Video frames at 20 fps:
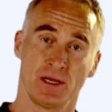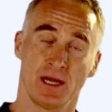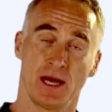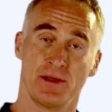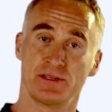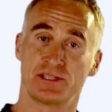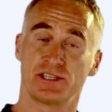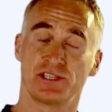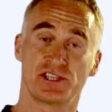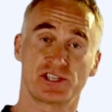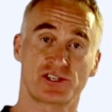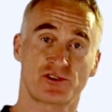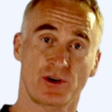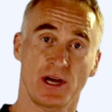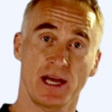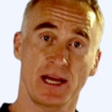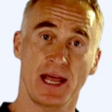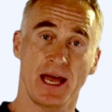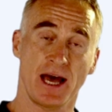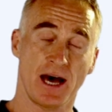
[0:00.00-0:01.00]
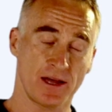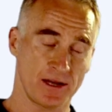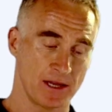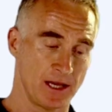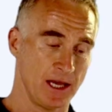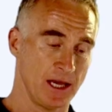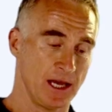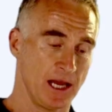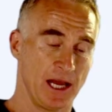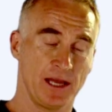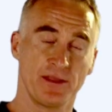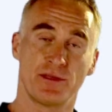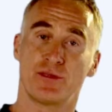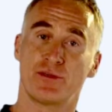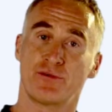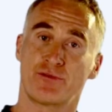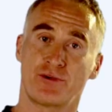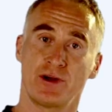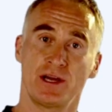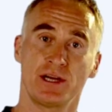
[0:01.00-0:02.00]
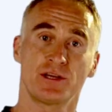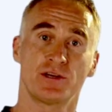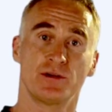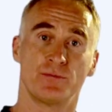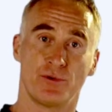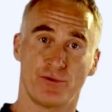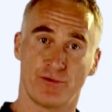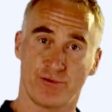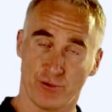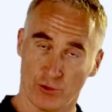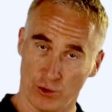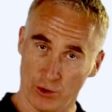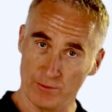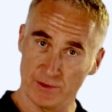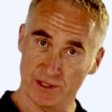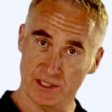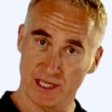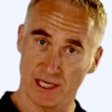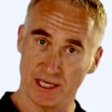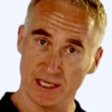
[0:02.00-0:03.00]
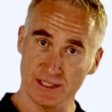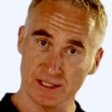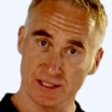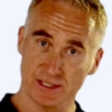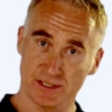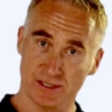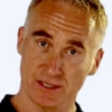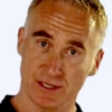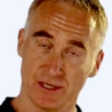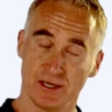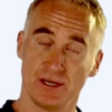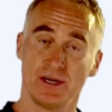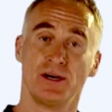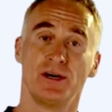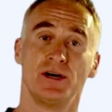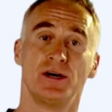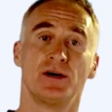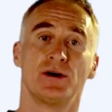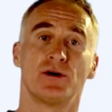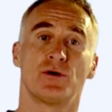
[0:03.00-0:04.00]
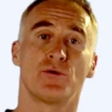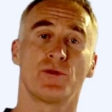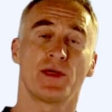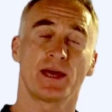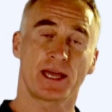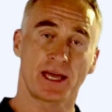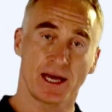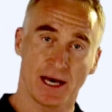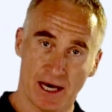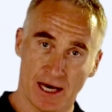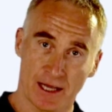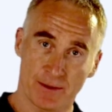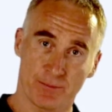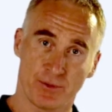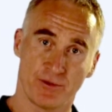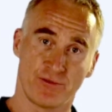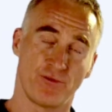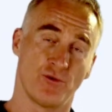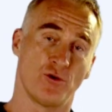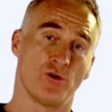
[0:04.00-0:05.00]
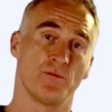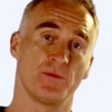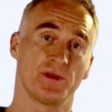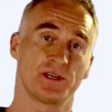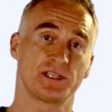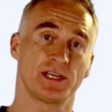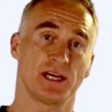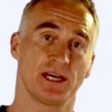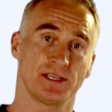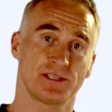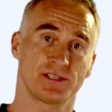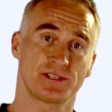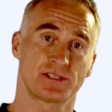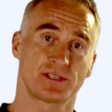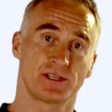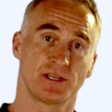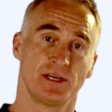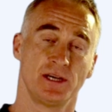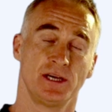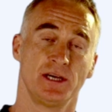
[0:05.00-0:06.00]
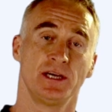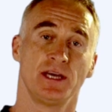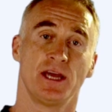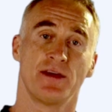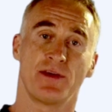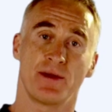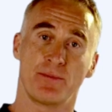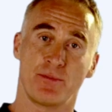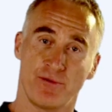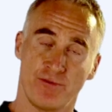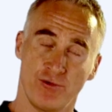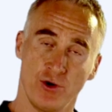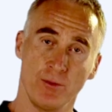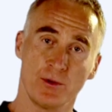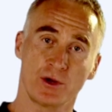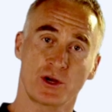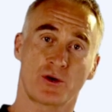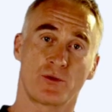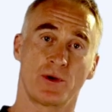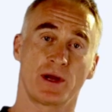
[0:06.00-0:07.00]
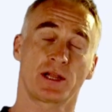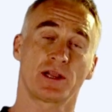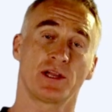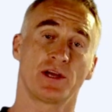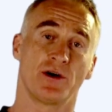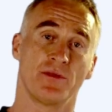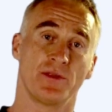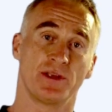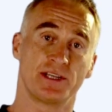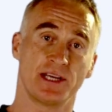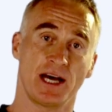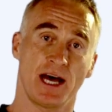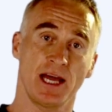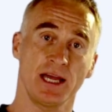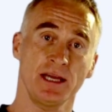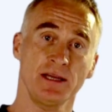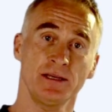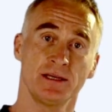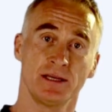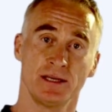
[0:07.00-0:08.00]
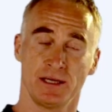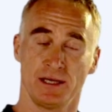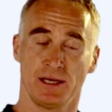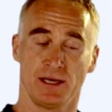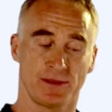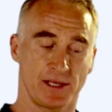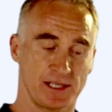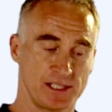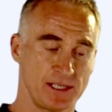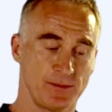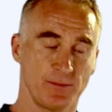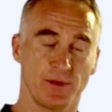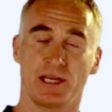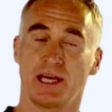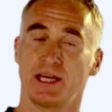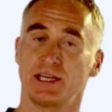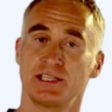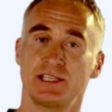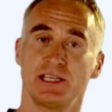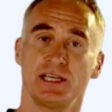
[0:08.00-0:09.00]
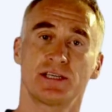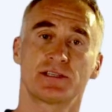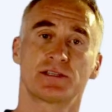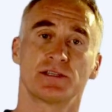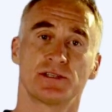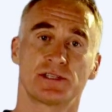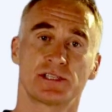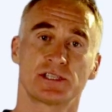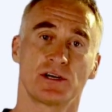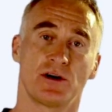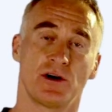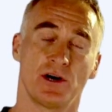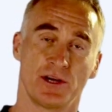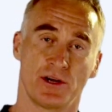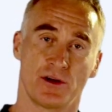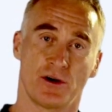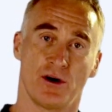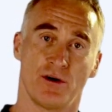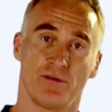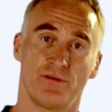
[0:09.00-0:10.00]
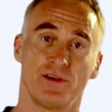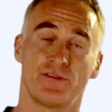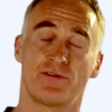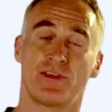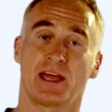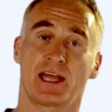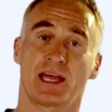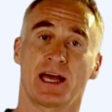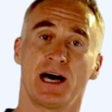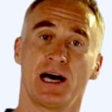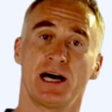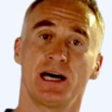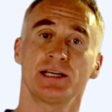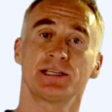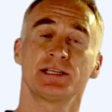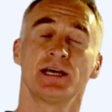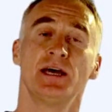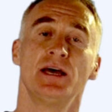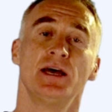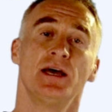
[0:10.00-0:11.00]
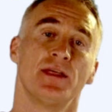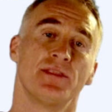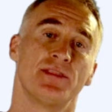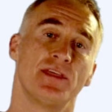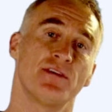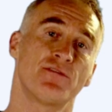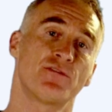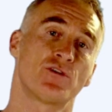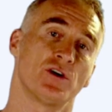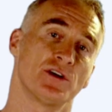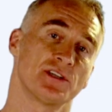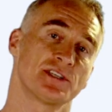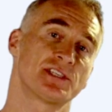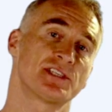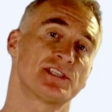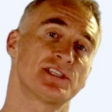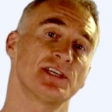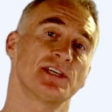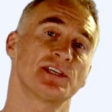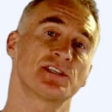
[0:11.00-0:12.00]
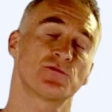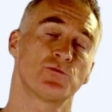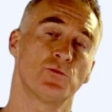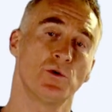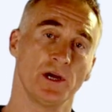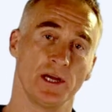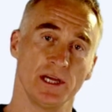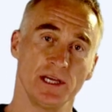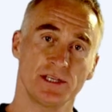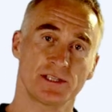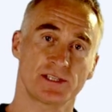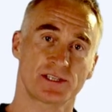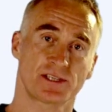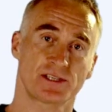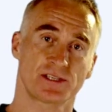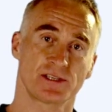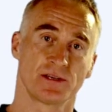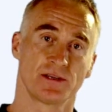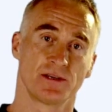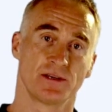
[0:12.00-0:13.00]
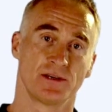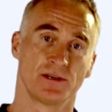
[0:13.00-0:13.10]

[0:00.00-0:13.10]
And this is straight out, either the friend can perform the test or they can't perform the test. If they perform it correctly on the day, they simply get ticked and signed off. If they can't, they've got 6 weeks